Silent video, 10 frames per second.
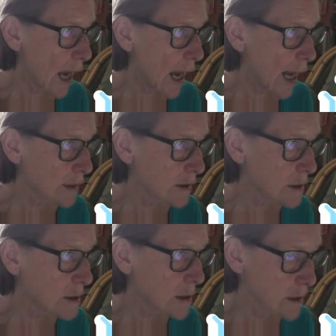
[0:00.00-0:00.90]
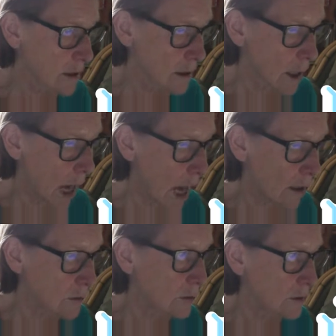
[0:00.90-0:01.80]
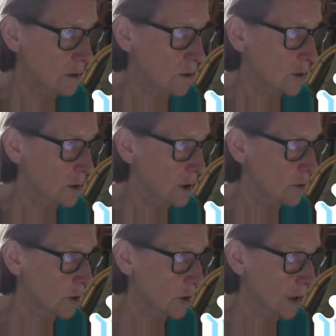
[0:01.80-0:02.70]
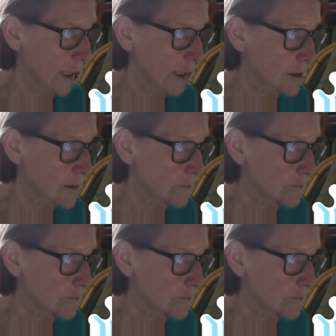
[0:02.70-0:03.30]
and how you can communicate.